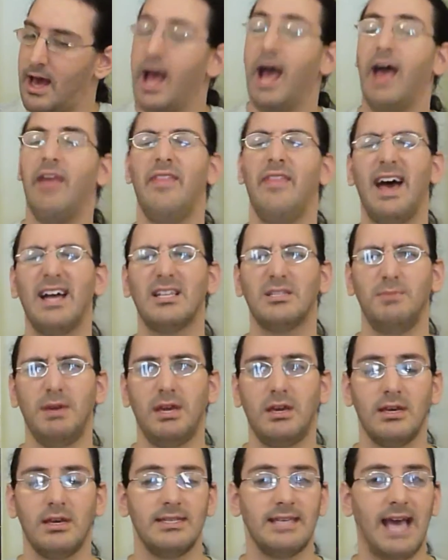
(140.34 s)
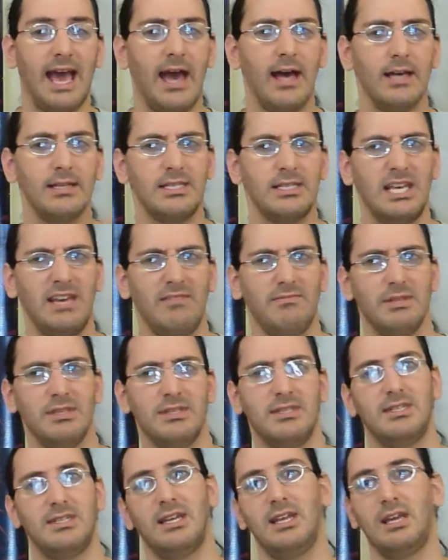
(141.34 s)
And that's because as they've been
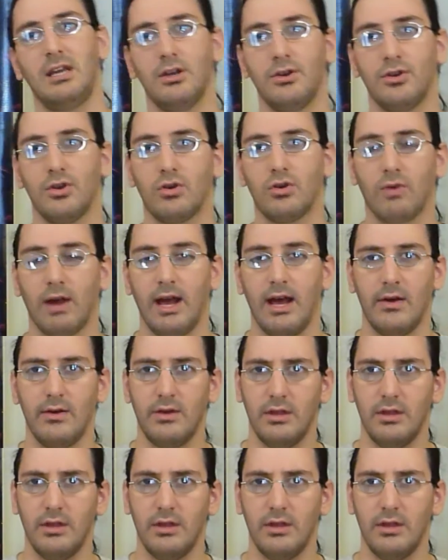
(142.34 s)
sitting underground,